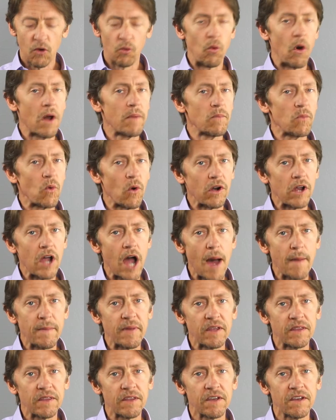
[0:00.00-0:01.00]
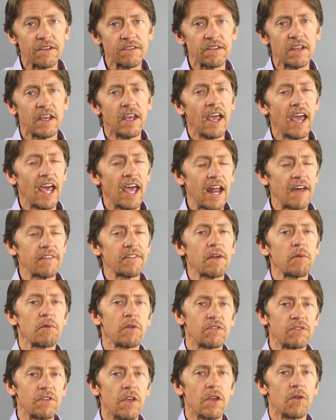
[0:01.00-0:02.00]
one more copy of this, and I think
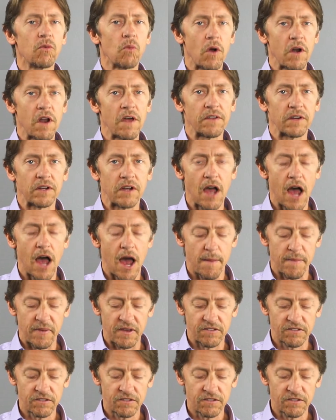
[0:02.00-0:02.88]
we've seen one other copy.